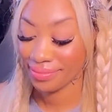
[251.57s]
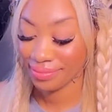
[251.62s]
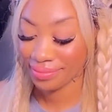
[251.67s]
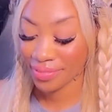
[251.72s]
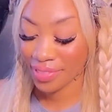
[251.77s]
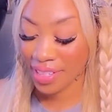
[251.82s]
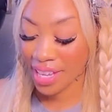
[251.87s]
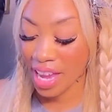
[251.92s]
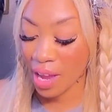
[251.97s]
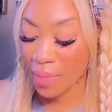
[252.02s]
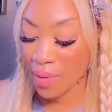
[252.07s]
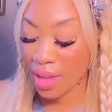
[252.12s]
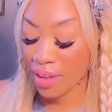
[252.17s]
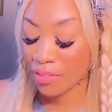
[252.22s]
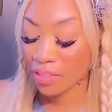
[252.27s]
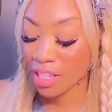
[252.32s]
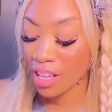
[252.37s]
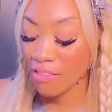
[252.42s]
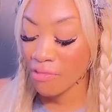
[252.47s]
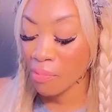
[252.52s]
Okay, we have
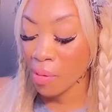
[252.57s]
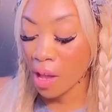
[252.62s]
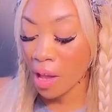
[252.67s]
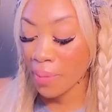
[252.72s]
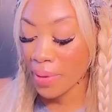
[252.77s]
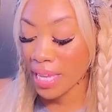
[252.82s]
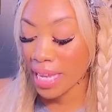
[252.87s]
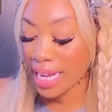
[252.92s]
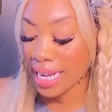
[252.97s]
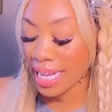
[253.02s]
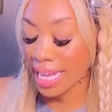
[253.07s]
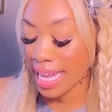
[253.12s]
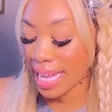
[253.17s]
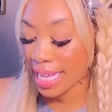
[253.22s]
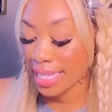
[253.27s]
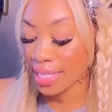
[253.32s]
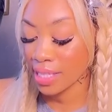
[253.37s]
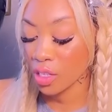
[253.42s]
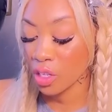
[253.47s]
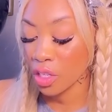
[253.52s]
love bombing and
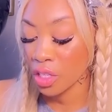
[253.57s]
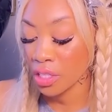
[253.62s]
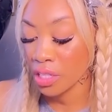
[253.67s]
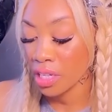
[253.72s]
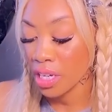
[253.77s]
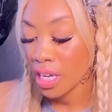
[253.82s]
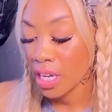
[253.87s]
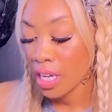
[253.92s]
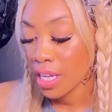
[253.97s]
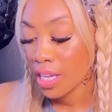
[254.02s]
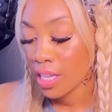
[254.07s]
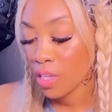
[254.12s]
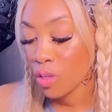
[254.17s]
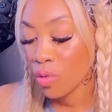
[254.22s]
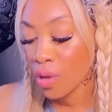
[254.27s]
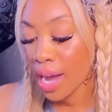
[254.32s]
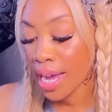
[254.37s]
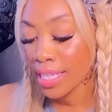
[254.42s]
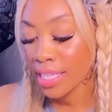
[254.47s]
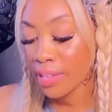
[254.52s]
canceled. You
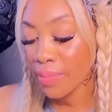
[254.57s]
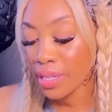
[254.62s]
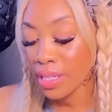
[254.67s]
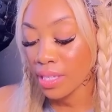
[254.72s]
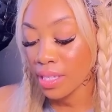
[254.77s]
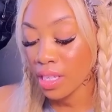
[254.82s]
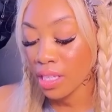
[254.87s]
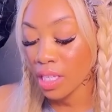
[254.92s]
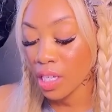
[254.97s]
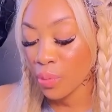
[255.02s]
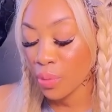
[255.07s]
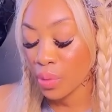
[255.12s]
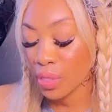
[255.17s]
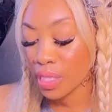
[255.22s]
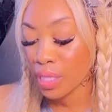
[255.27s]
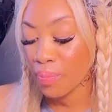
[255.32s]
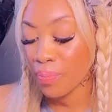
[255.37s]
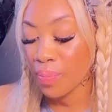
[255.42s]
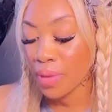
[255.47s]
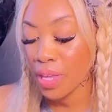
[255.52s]
guys have been dealing with
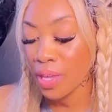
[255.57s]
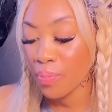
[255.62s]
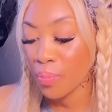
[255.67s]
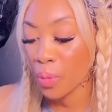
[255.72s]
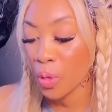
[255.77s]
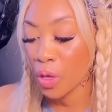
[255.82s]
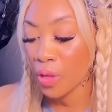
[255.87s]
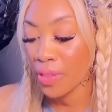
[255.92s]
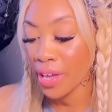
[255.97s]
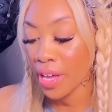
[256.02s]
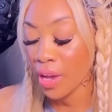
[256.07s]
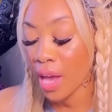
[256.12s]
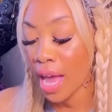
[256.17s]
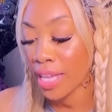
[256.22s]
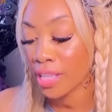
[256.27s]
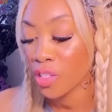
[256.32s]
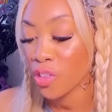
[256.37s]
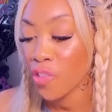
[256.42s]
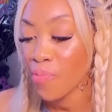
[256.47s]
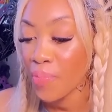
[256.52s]
some people that
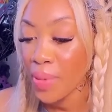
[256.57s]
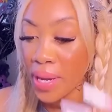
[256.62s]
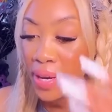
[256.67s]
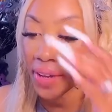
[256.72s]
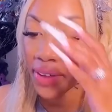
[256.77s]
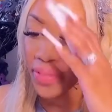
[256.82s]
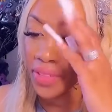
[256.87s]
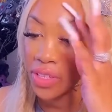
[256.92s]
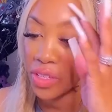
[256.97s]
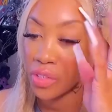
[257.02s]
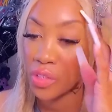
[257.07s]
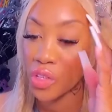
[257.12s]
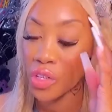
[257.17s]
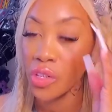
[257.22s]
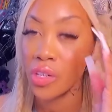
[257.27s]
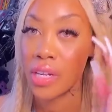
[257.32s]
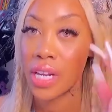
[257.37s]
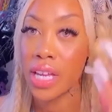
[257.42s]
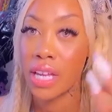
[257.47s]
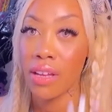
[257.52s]
as you've been on this
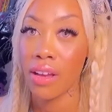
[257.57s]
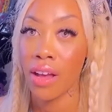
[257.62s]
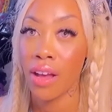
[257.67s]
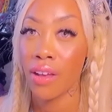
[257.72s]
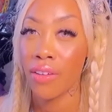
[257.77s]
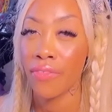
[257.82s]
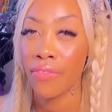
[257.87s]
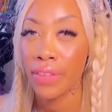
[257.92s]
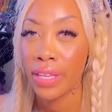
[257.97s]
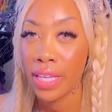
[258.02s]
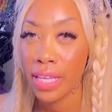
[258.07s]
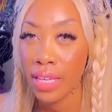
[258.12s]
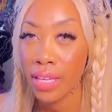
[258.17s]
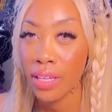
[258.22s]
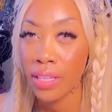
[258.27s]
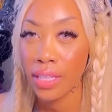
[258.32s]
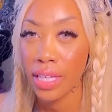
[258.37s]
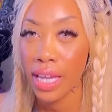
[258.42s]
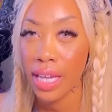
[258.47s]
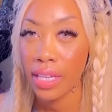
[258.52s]
journey of
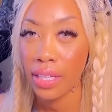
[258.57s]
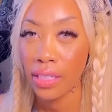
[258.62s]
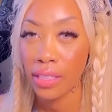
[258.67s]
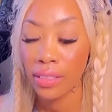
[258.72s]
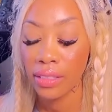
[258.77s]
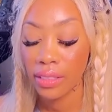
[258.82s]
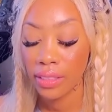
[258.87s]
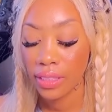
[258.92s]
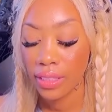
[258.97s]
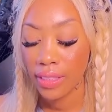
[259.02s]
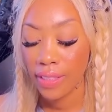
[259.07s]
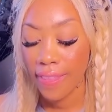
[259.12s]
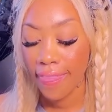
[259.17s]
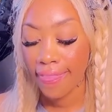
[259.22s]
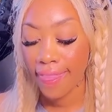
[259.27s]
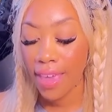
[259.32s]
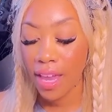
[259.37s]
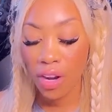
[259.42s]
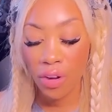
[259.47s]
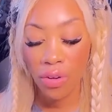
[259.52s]
healing,
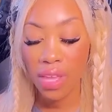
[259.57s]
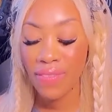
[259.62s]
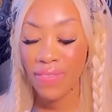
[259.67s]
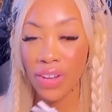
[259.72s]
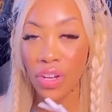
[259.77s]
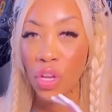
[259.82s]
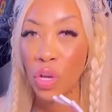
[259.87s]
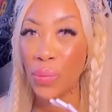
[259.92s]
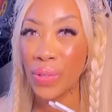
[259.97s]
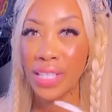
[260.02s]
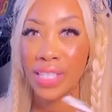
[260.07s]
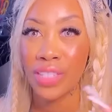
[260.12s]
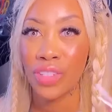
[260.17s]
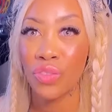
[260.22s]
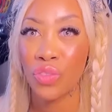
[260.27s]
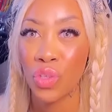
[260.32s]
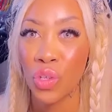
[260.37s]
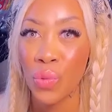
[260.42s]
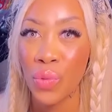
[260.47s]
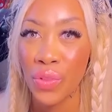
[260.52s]
they don't even know what to
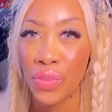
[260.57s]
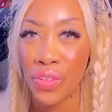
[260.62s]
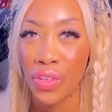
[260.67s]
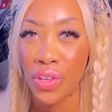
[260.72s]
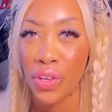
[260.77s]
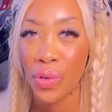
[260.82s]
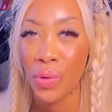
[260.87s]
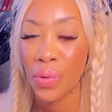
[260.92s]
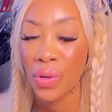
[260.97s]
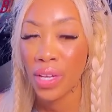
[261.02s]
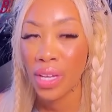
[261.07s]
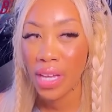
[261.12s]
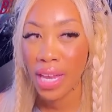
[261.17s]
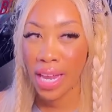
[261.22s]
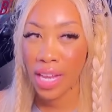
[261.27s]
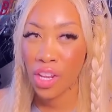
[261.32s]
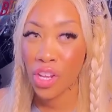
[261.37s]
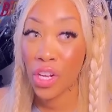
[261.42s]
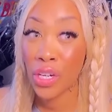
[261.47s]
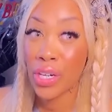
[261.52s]
do with you
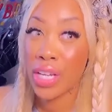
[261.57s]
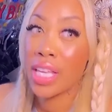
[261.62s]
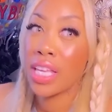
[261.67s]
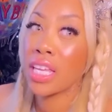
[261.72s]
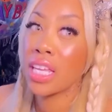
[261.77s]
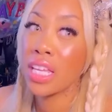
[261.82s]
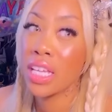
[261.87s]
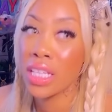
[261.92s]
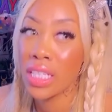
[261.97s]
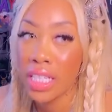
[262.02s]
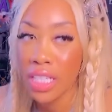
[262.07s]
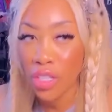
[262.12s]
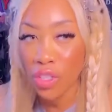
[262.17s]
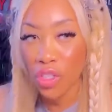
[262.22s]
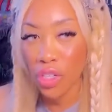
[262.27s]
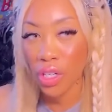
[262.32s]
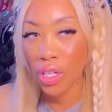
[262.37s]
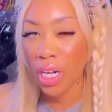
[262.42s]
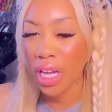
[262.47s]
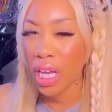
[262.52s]
and your healing
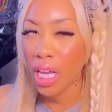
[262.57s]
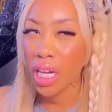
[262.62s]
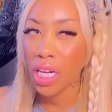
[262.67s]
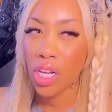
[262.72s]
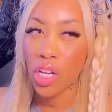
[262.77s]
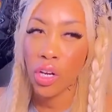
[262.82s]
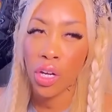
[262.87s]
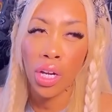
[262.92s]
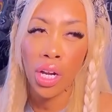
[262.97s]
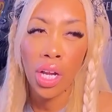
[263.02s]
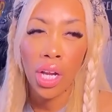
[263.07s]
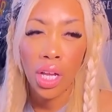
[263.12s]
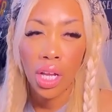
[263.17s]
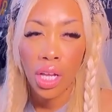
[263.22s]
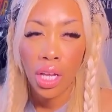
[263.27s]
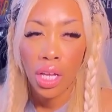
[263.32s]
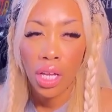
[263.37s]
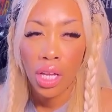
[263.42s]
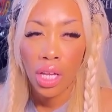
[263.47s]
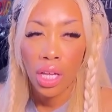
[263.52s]
journey and
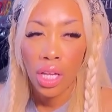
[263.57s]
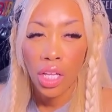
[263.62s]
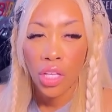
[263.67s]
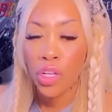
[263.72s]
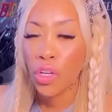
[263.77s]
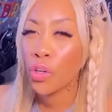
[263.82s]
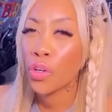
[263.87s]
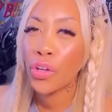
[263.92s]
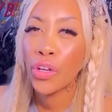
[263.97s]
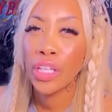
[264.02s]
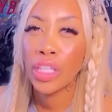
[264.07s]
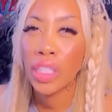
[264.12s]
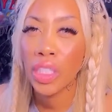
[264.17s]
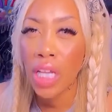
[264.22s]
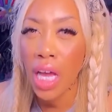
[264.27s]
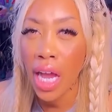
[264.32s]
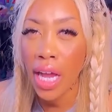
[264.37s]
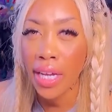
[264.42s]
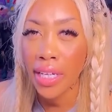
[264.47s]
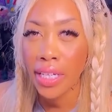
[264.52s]
your good
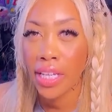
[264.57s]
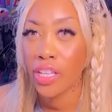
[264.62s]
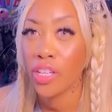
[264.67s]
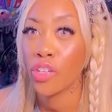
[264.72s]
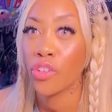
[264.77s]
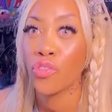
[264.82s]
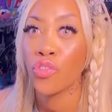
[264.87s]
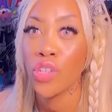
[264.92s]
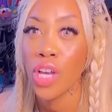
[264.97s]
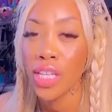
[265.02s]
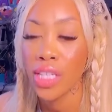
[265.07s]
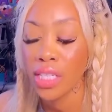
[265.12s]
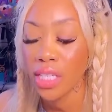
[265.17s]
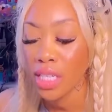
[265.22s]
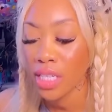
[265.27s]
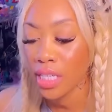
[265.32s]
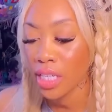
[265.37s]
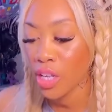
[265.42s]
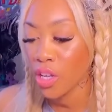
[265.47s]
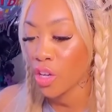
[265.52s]
luck and your
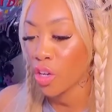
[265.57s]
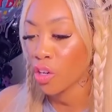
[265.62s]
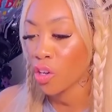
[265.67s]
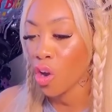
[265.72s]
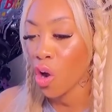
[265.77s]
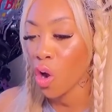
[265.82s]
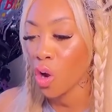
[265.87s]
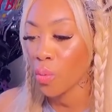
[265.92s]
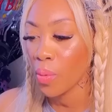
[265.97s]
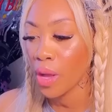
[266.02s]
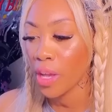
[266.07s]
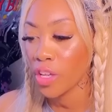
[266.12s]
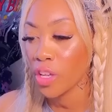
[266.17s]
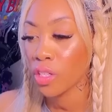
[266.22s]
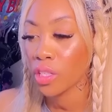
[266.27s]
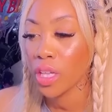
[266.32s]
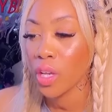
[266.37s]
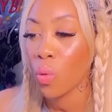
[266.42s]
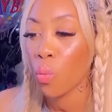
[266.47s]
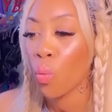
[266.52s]
justice and your karma. You're
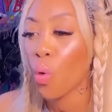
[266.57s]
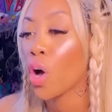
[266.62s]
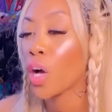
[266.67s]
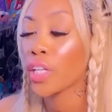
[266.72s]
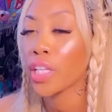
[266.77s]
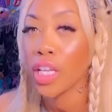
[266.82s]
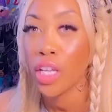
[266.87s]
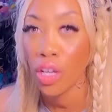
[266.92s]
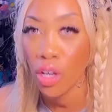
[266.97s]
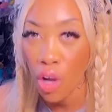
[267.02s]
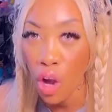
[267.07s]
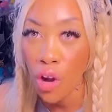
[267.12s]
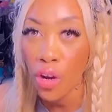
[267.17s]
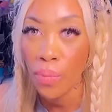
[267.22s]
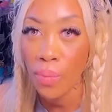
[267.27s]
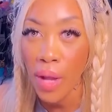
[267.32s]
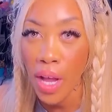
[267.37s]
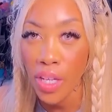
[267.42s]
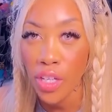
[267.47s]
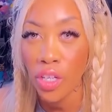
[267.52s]
like walking
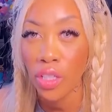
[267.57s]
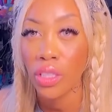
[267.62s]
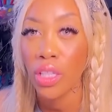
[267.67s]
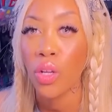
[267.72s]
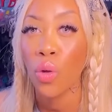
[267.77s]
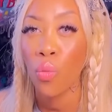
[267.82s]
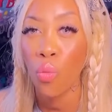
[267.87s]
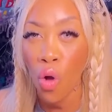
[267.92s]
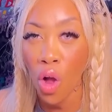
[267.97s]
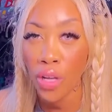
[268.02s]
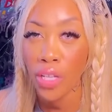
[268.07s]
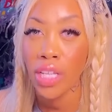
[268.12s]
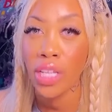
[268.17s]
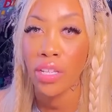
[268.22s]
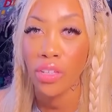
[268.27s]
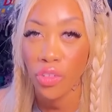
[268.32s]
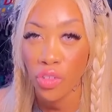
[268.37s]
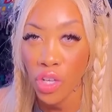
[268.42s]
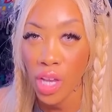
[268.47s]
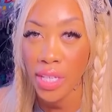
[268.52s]
karma. You're like
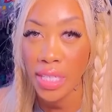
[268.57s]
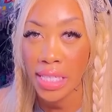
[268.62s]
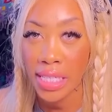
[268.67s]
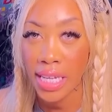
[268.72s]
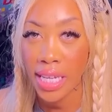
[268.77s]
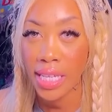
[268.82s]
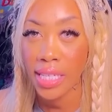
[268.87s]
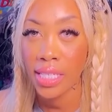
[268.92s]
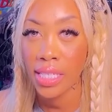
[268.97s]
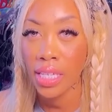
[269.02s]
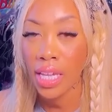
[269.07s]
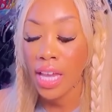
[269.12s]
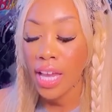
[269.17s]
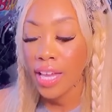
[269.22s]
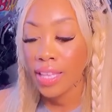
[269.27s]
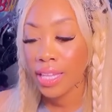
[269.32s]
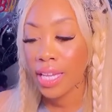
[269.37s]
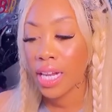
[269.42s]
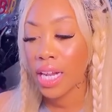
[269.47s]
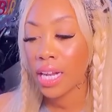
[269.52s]
walking justice.
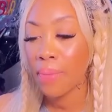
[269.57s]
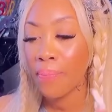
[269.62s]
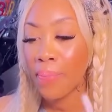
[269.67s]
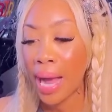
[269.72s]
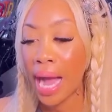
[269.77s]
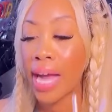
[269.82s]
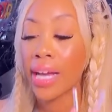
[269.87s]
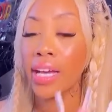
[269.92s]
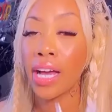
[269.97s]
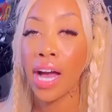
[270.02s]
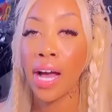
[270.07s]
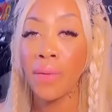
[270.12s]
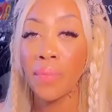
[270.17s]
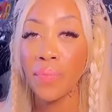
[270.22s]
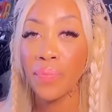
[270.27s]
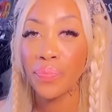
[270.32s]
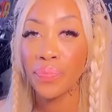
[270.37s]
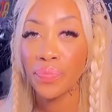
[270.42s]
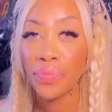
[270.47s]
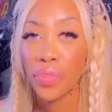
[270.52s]
They need to back up
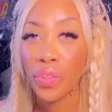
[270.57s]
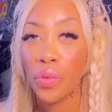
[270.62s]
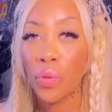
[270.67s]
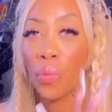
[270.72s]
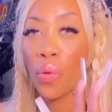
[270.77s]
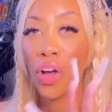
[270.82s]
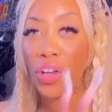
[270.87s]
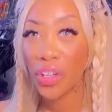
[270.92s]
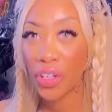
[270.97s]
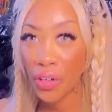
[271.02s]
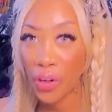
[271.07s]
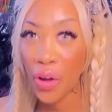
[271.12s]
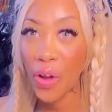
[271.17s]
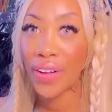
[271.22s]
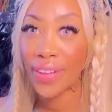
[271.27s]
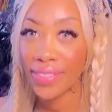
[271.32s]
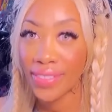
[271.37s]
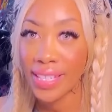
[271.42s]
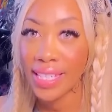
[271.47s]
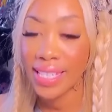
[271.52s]
while you're
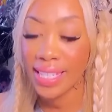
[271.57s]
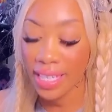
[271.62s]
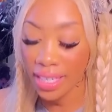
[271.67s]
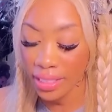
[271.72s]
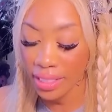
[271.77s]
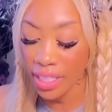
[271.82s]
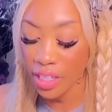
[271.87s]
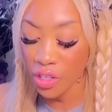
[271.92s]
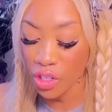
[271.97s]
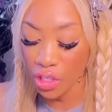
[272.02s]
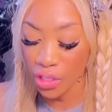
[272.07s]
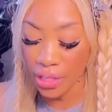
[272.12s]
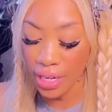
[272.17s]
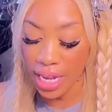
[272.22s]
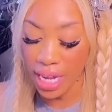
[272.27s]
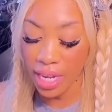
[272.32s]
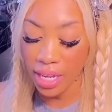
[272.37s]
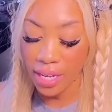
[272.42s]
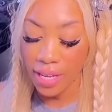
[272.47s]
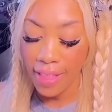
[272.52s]
on this healing
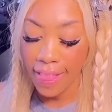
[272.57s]
journey.